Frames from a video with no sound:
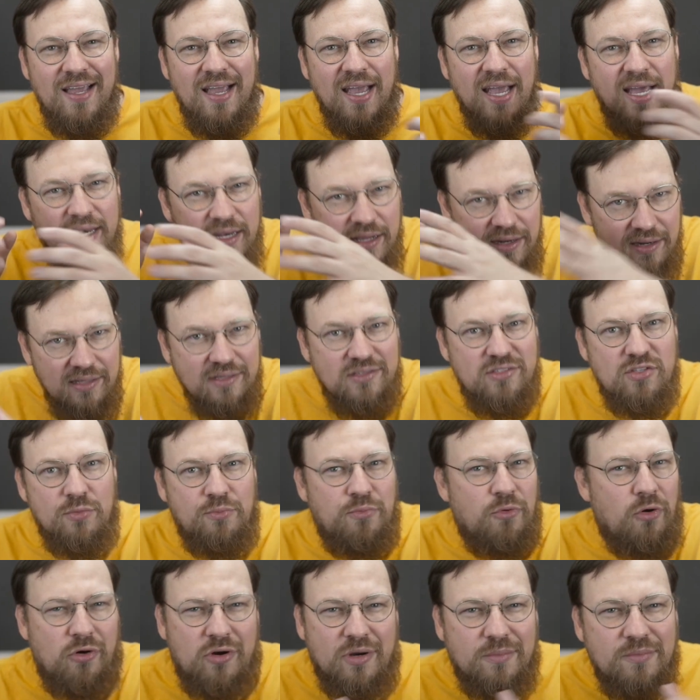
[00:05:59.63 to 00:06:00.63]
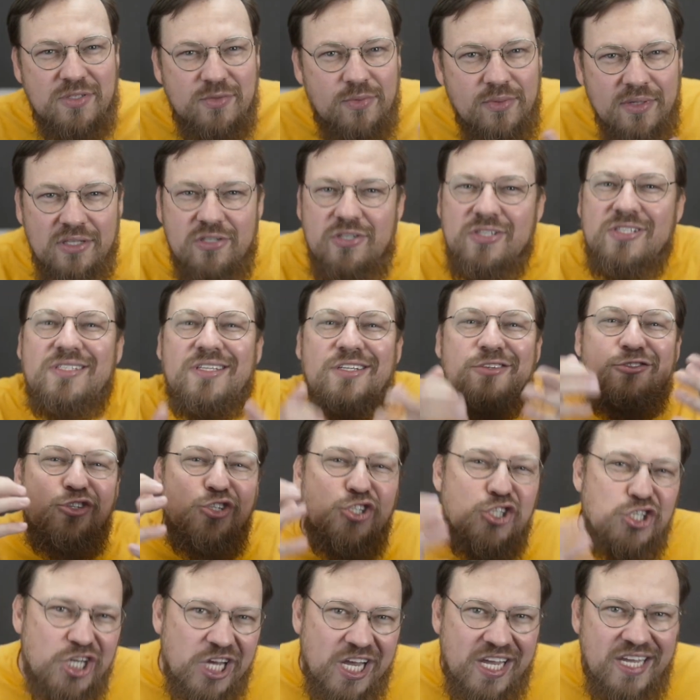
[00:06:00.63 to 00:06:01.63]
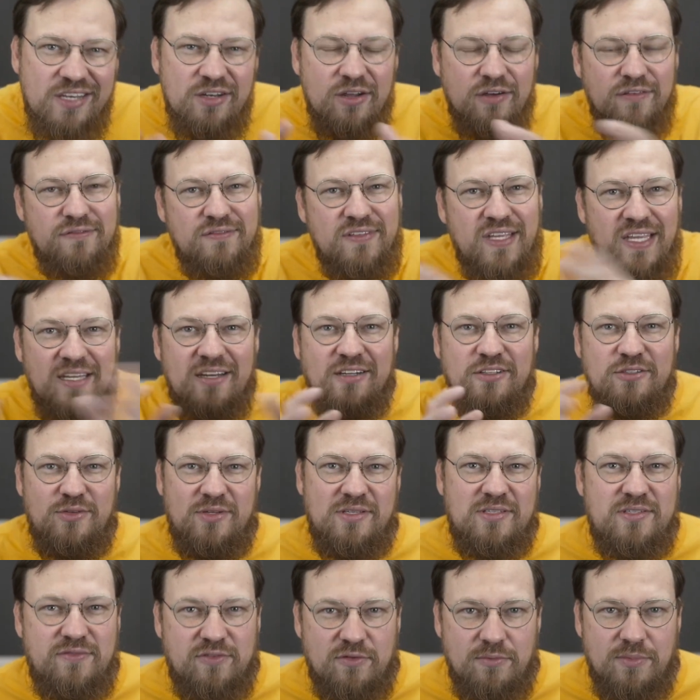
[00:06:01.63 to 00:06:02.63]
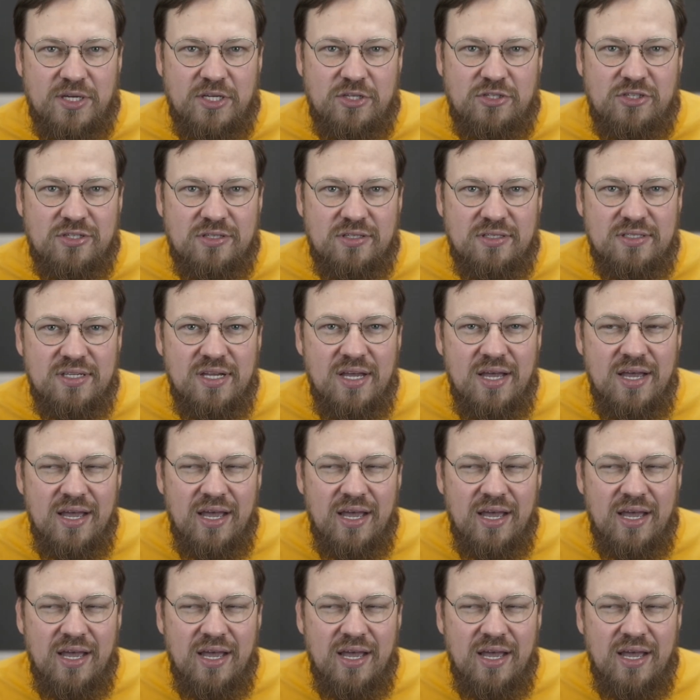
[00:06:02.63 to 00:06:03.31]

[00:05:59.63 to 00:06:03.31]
An Elixir program is really just a chain of data transformations.